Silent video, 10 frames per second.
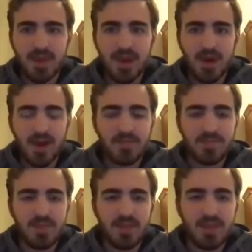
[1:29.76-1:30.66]
Um,
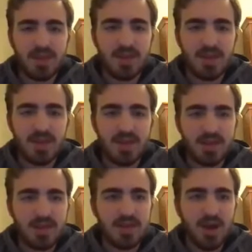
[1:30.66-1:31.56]

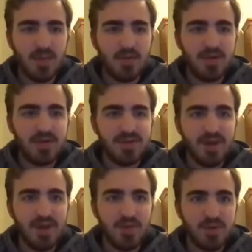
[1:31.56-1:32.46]
Cowboys,
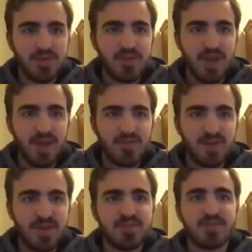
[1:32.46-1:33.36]
I will say, have
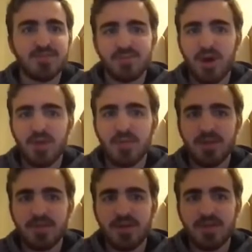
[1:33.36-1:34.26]
made some small
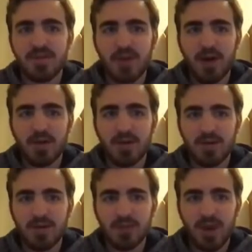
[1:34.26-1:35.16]
moves that have gone
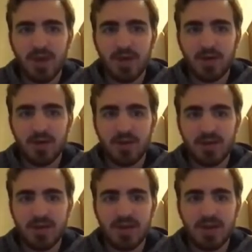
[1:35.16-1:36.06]
under the radar,
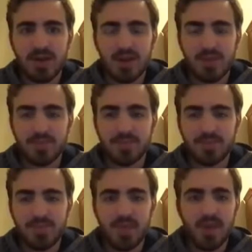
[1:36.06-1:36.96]
getting
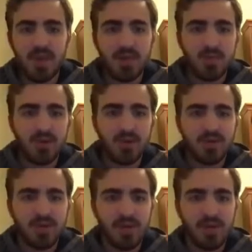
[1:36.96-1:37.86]
players
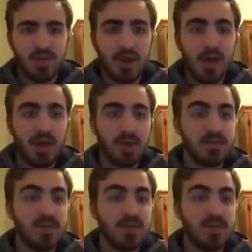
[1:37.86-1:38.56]
that are